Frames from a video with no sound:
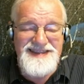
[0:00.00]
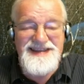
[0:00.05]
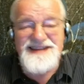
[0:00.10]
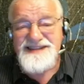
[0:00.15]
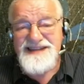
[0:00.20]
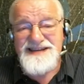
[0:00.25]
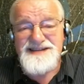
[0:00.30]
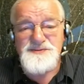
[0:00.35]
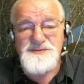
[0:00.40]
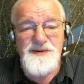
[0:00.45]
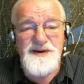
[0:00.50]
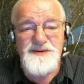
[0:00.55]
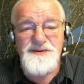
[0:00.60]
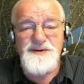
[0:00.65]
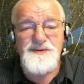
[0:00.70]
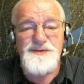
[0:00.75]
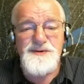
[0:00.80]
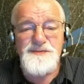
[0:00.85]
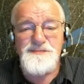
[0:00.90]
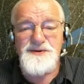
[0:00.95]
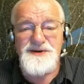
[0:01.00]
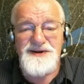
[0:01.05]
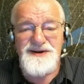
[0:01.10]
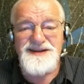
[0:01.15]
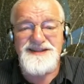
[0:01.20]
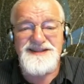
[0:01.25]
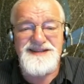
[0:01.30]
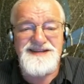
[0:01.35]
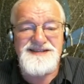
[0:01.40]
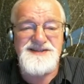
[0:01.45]
think that's why we were put
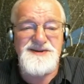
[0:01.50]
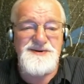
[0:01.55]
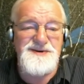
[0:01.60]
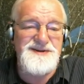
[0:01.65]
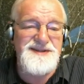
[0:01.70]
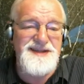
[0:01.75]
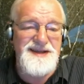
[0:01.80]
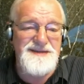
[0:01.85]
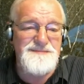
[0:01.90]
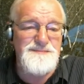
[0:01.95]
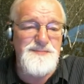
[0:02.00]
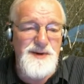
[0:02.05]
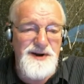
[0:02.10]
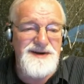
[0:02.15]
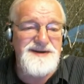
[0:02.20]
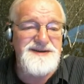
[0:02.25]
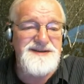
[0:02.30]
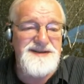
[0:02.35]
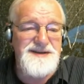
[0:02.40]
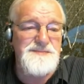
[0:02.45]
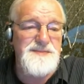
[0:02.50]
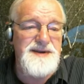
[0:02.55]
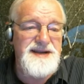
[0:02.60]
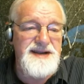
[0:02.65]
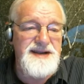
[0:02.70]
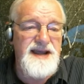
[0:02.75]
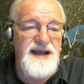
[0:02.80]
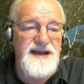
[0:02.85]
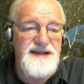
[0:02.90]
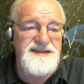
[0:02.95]
on this earth in part to
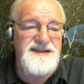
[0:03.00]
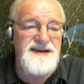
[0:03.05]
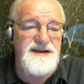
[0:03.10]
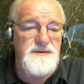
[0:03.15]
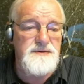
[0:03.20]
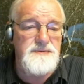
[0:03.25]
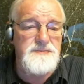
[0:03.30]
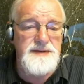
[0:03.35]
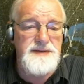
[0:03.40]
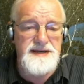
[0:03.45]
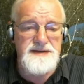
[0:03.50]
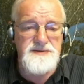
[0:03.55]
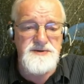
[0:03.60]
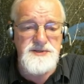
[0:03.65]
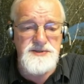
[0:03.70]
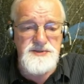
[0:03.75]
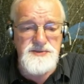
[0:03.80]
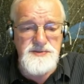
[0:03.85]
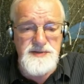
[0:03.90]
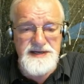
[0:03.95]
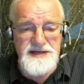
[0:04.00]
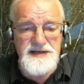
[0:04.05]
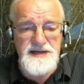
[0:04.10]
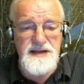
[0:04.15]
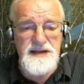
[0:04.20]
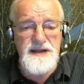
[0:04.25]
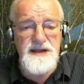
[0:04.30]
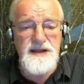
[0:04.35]
be ethical and to treat